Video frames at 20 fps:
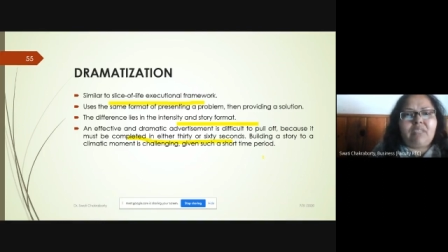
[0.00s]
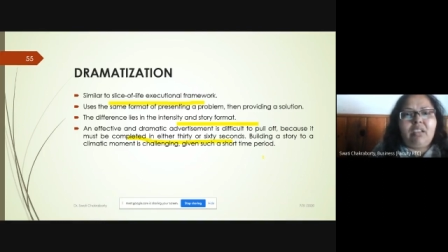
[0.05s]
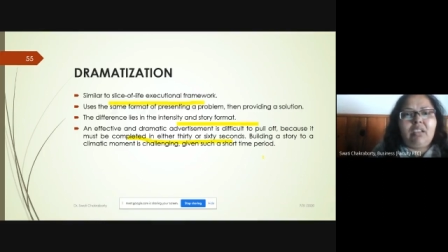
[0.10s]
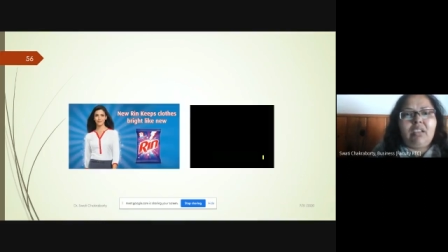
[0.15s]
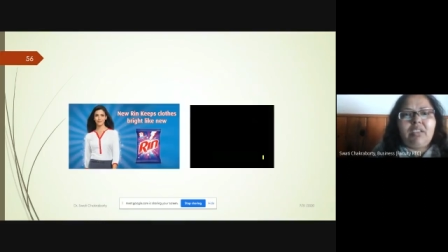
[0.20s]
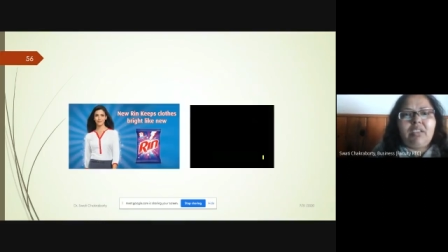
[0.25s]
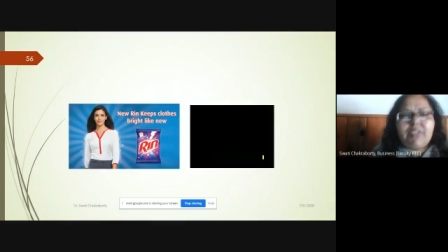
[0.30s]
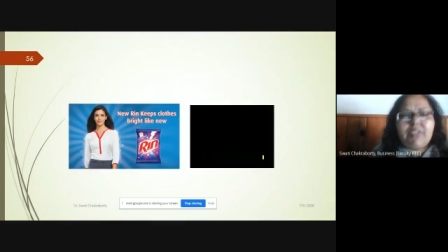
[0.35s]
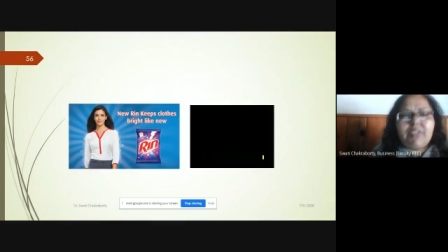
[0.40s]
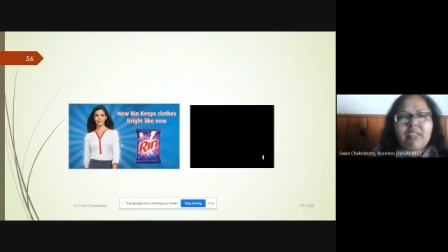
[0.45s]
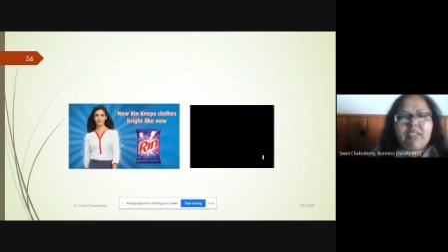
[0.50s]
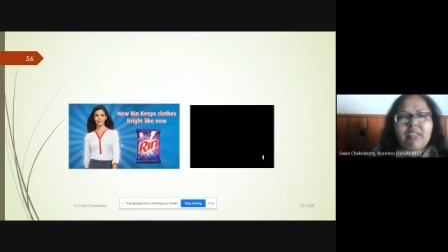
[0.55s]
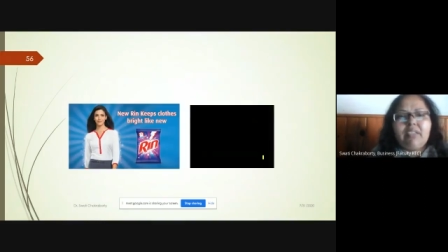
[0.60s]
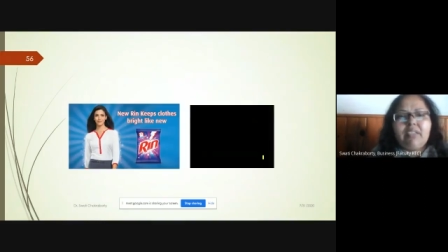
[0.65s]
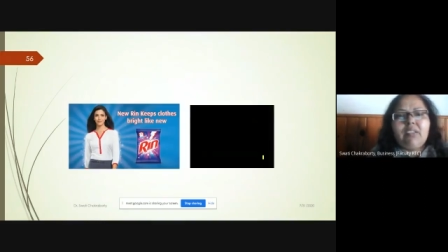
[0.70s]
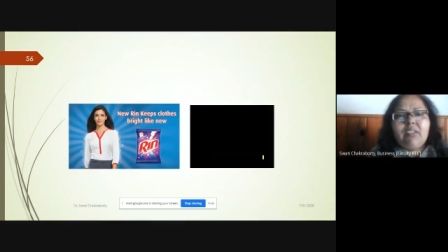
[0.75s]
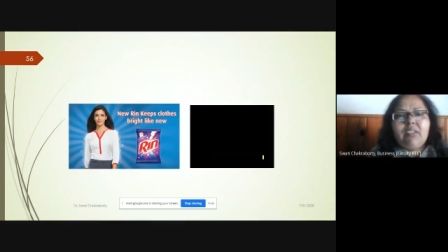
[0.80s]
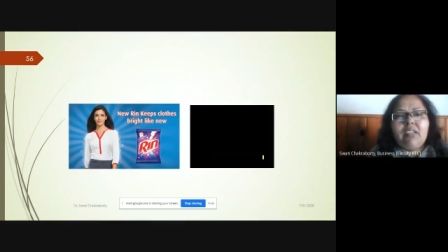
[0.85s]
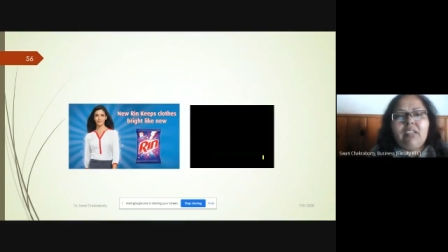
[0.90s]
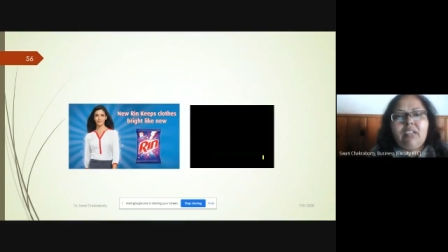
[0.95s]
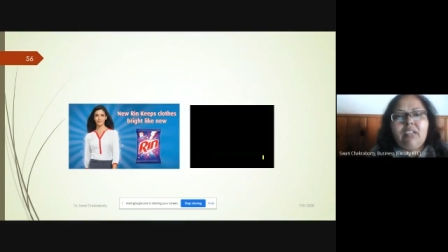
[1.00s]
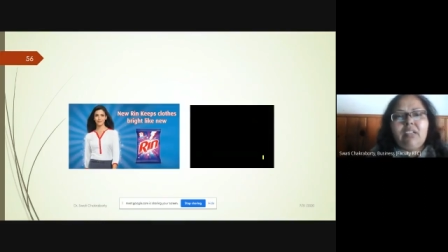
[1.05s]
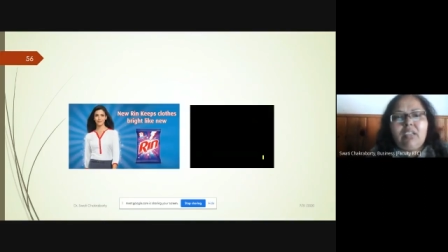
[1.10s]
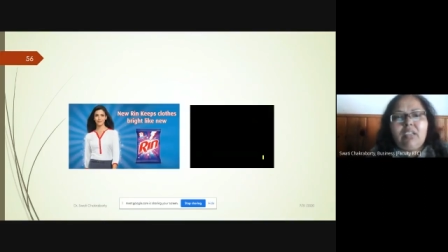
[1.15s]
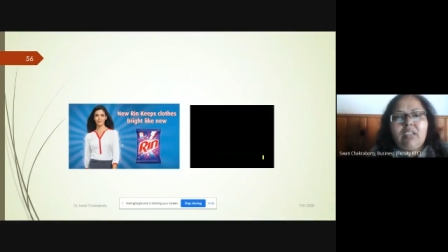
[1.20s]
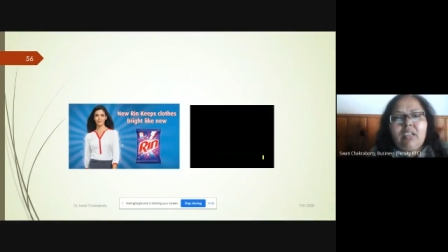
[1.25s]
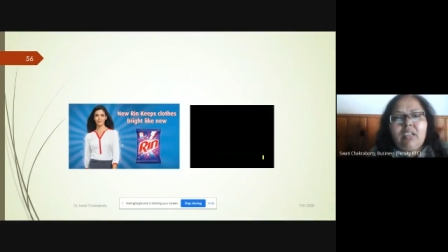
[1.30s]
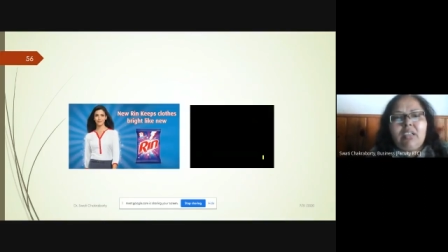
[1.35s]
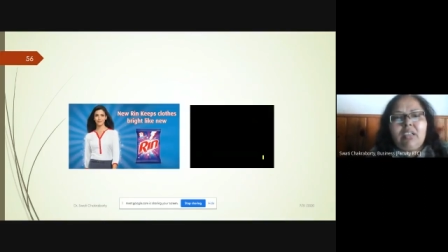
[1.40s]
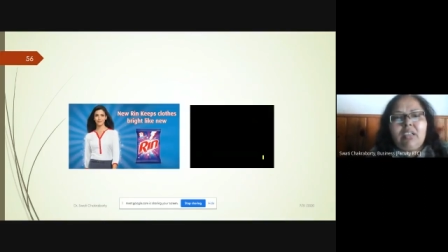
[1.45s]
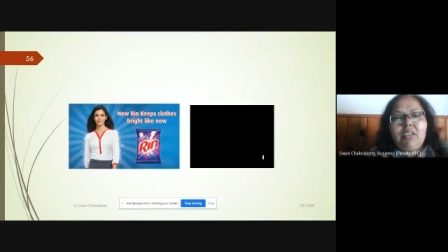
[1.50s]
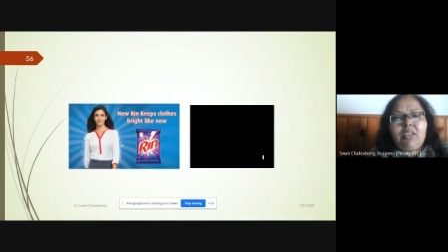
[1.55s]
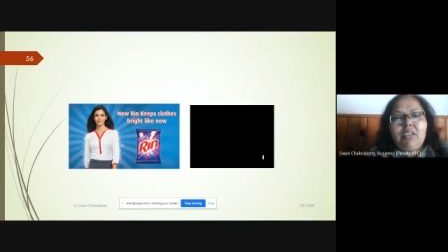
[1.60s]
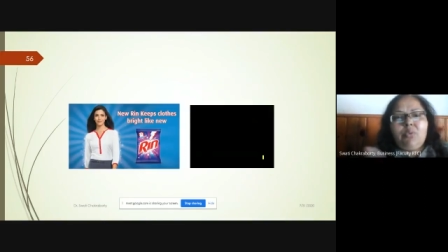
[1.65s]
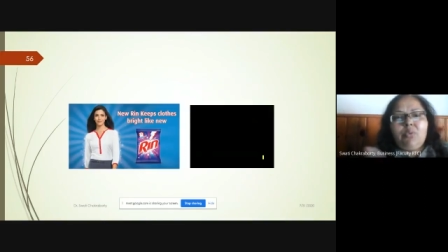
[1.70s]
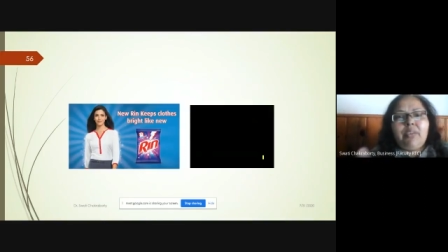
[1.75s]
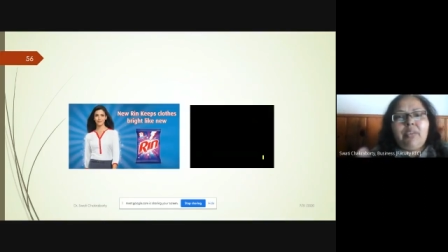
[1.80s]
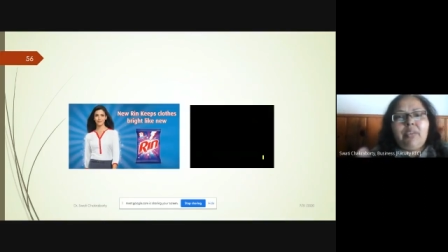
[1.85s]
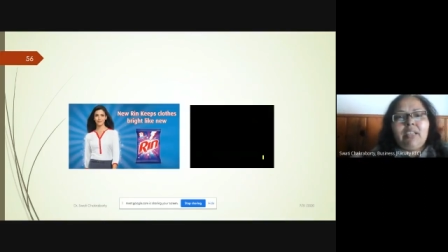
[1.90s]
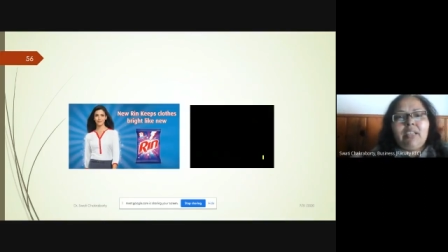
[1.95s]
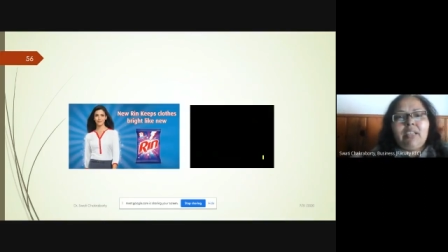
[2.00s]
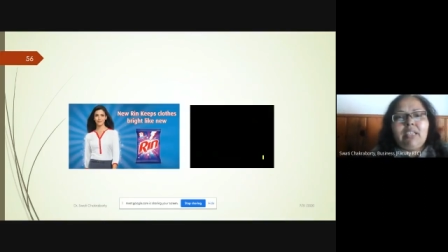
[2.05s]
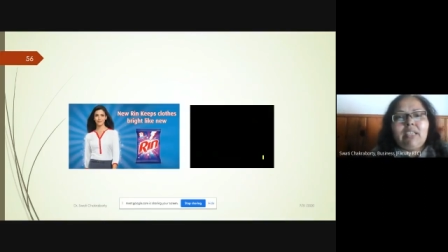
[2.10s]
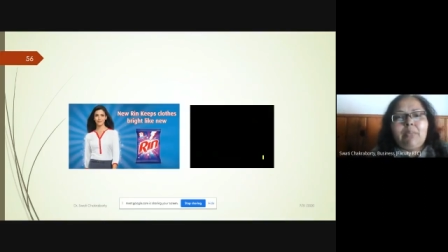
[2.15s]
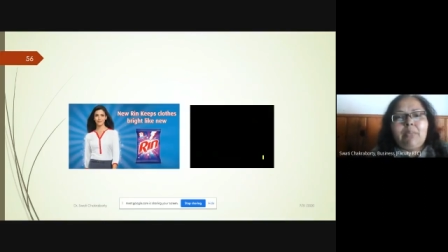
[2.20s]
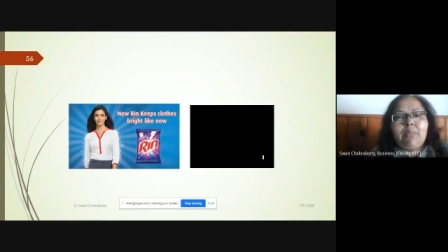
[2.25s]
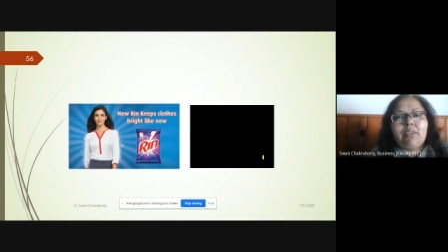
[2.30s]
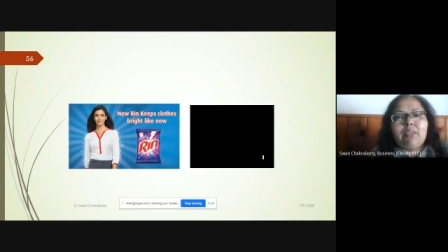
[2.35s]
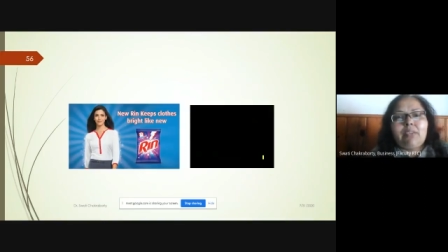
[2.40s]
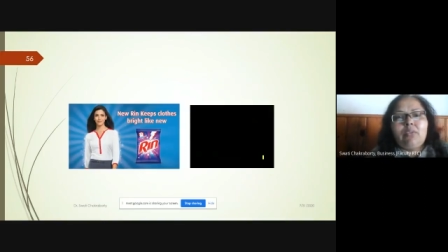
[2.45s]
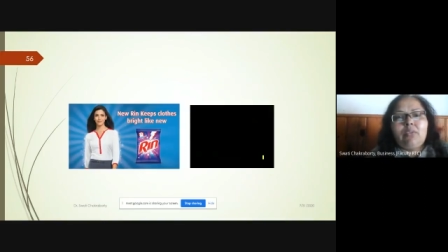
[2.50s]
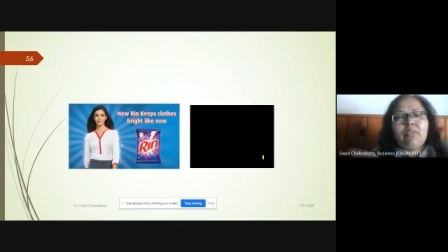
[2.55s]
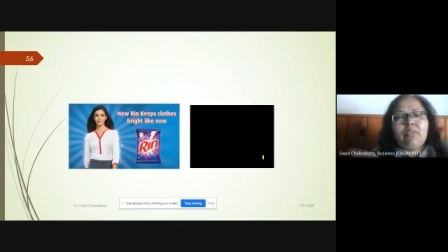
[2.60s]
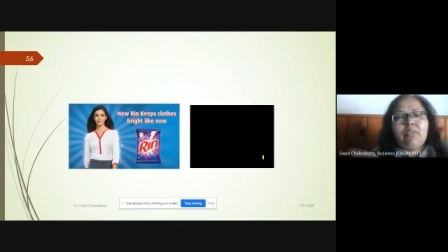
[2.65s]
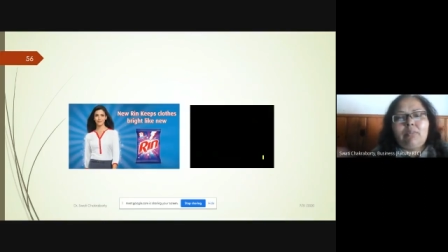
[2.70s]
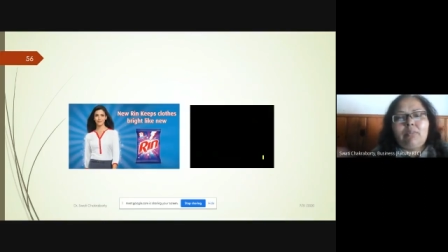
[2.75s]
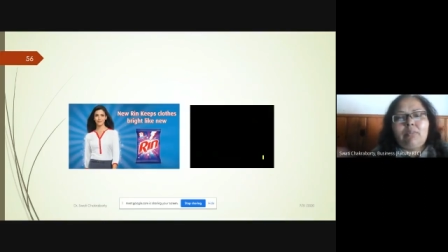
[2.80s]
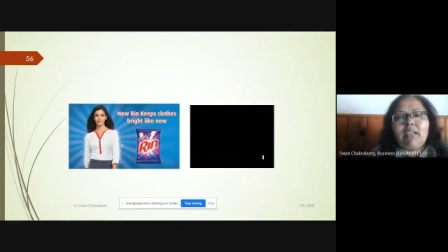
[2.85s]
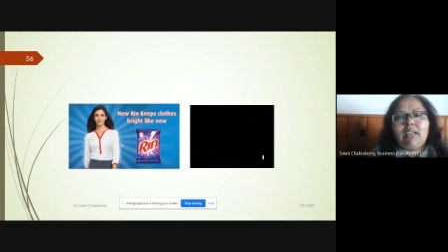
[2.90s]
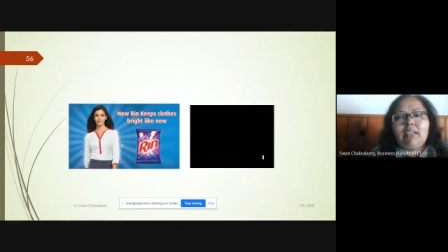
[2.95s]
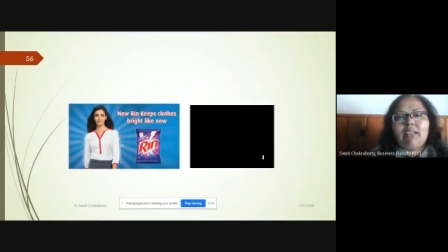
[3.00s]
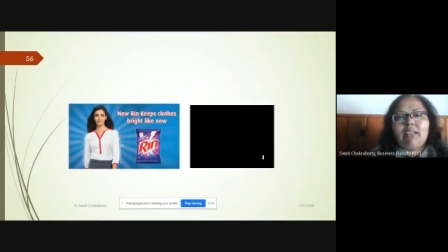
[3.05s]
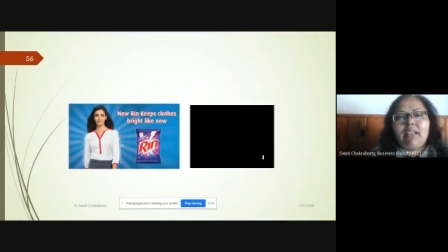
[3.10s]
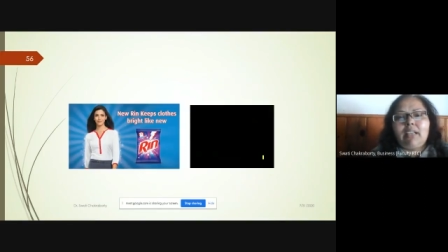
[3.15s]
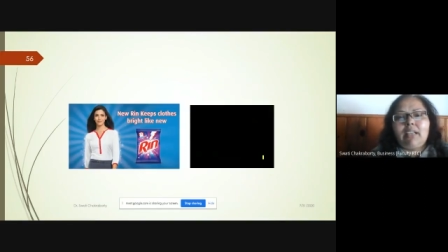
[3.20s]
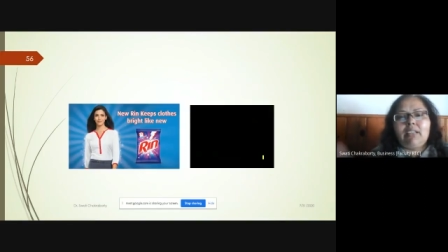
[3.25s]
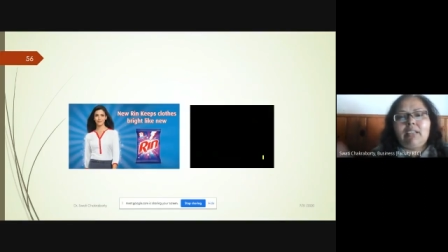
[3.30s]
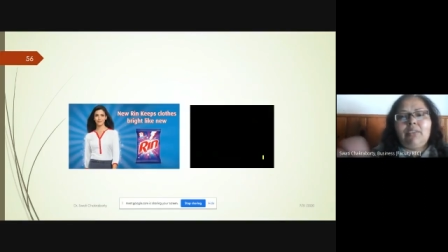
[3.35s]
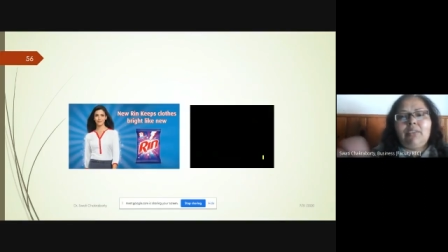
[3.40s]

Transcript: See this? New rain keeps clothes bright like new,